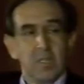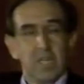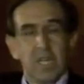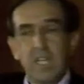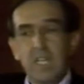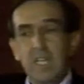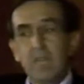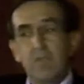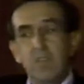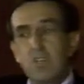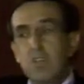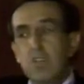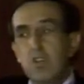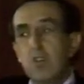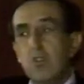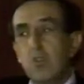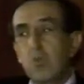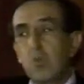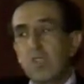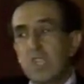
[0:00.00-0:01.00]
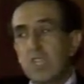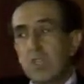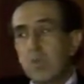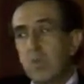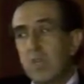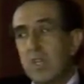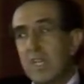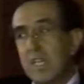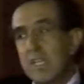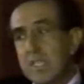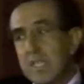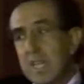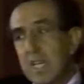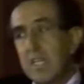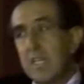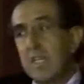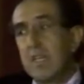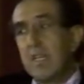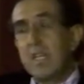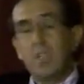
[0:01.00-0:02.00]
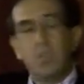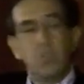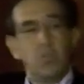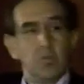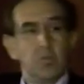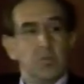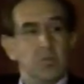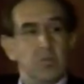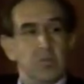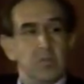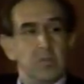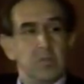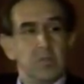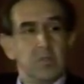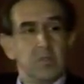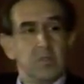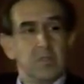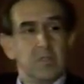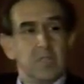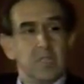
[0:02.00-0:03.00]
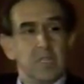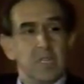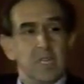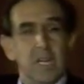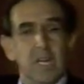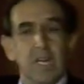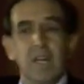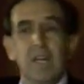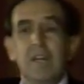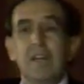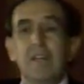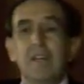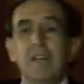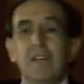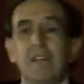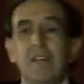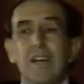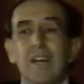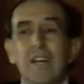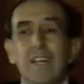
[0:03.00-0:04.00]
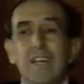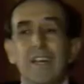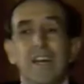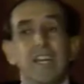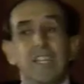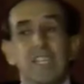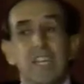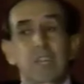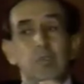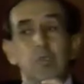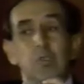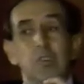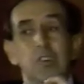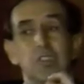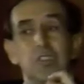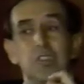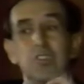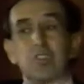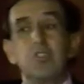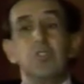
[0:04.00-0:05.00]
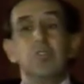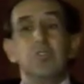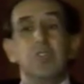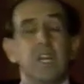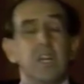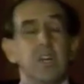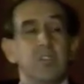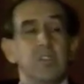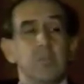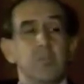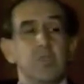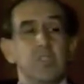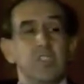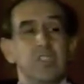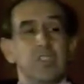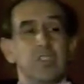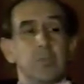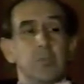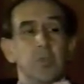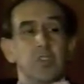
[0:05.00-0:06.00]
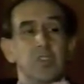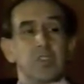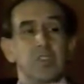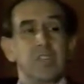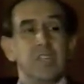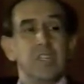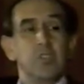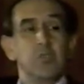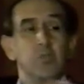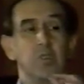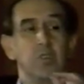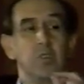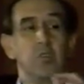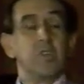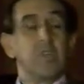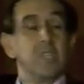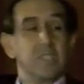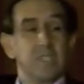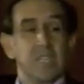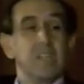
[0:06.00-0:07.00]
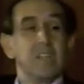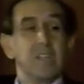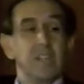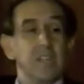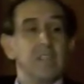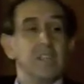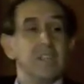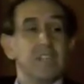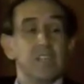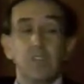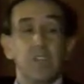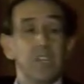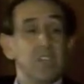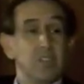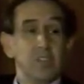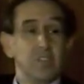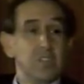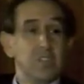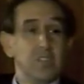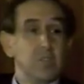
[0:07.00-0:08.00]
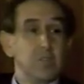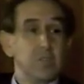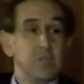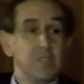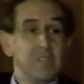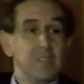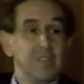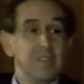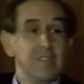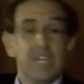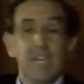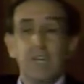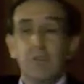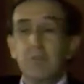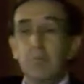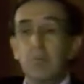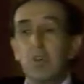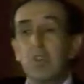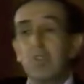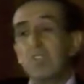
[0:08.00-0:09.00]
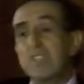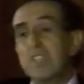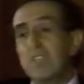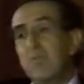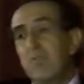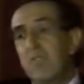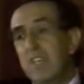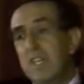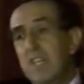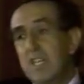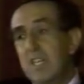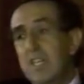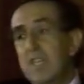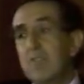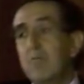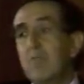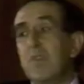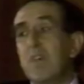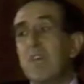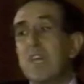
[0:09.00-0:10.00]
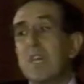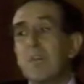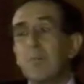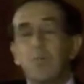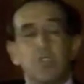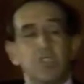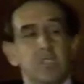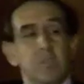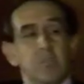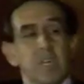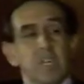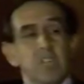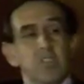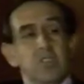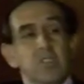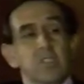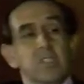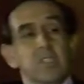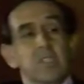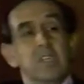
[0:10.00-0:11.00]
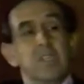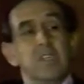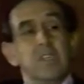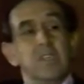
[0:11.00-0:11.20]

I never know what it will exactly do. And as I do not know how the Museum of Modern Art will look exactly, I really don't know. Our models are very vague approximations.